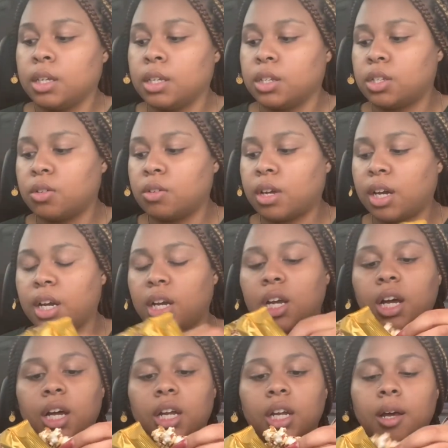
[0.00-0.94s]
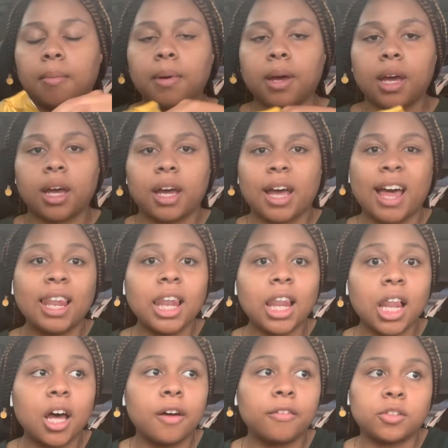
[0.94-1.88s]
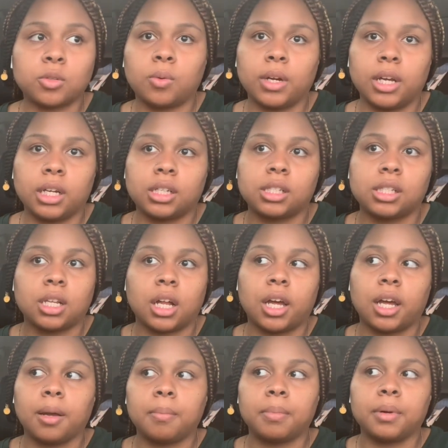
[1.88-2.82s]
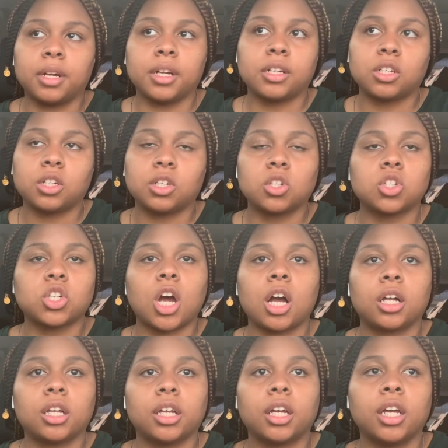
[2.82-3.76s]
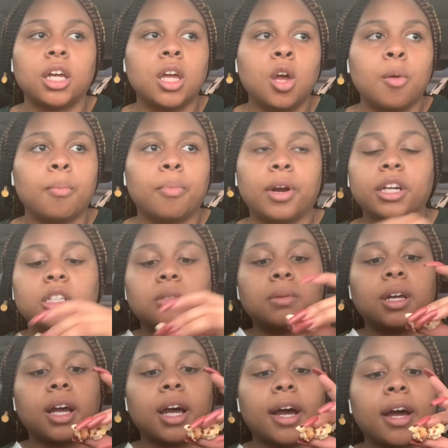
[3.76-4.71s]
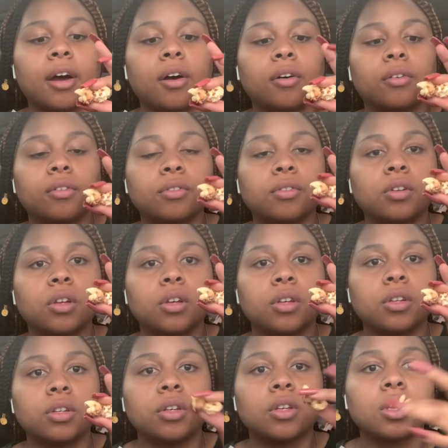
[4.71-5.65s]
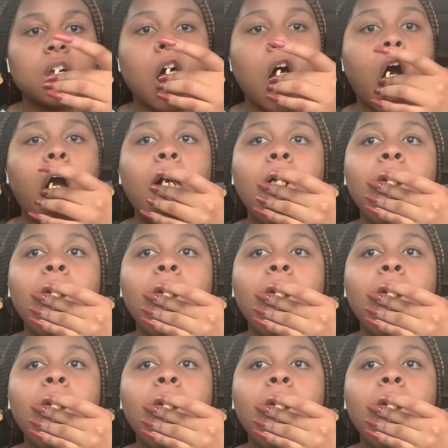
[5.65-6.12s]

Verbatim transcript: $2.99, not bad. I love Twix, like, but chocolate breaks me out. So.